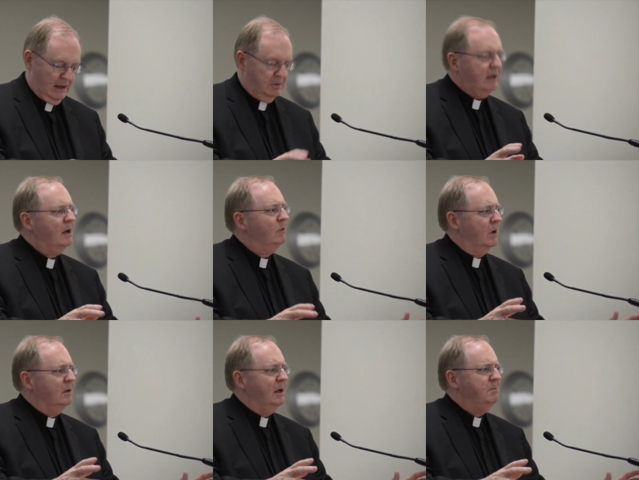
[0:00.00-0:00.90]

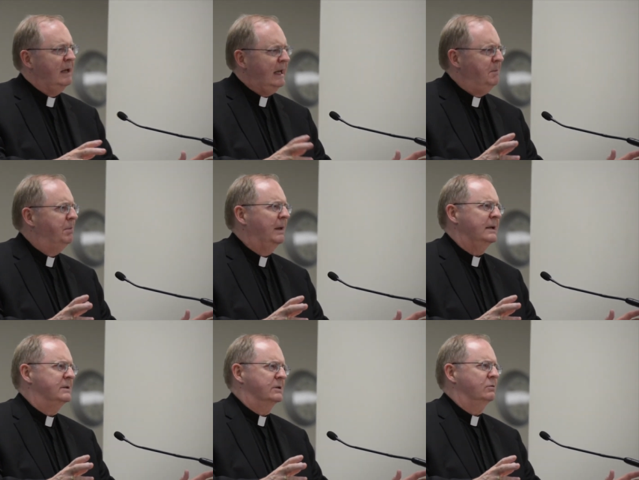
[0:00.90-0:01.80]
But in many
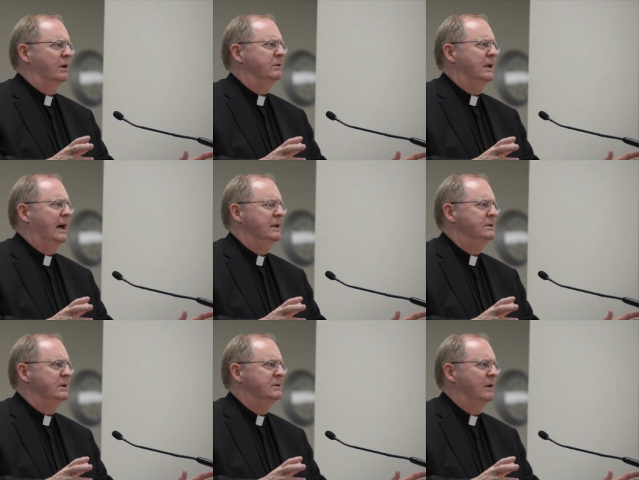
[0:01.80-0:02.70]
places throughout the
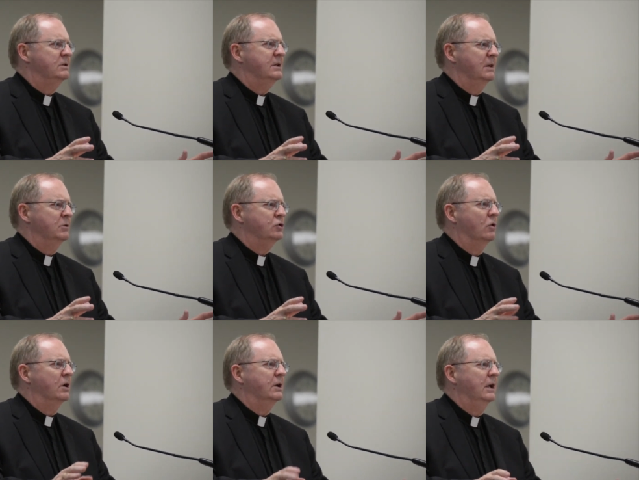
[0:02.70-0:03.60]
diocese, I would say the
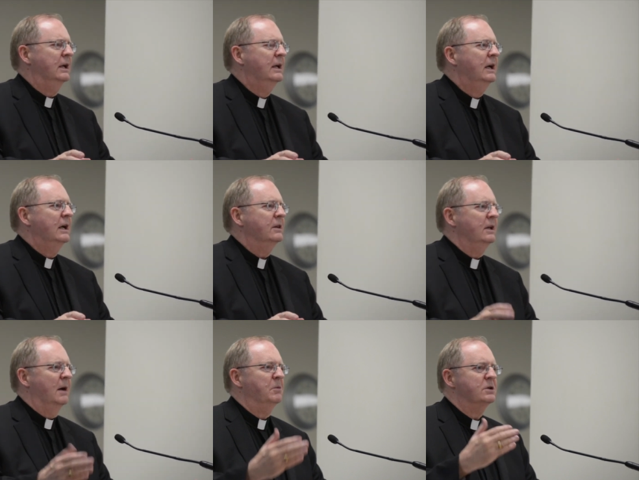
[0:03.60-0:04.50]
majority, the
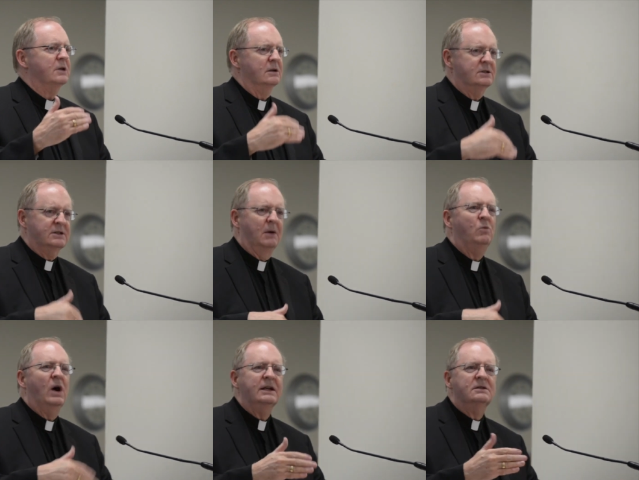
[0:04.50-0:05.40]
numbers are
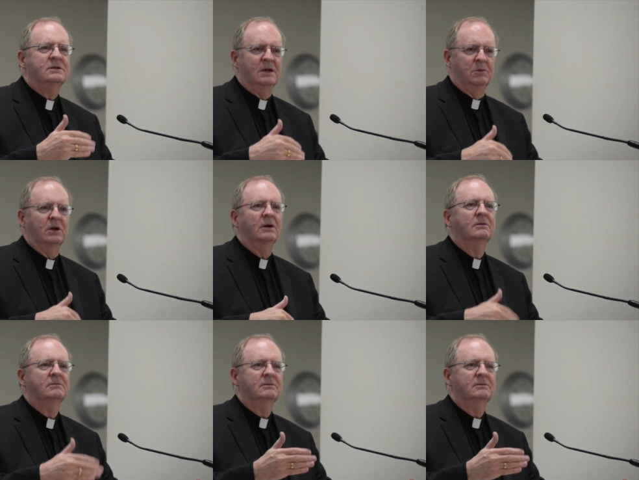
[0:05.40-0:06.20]
somewhat similar.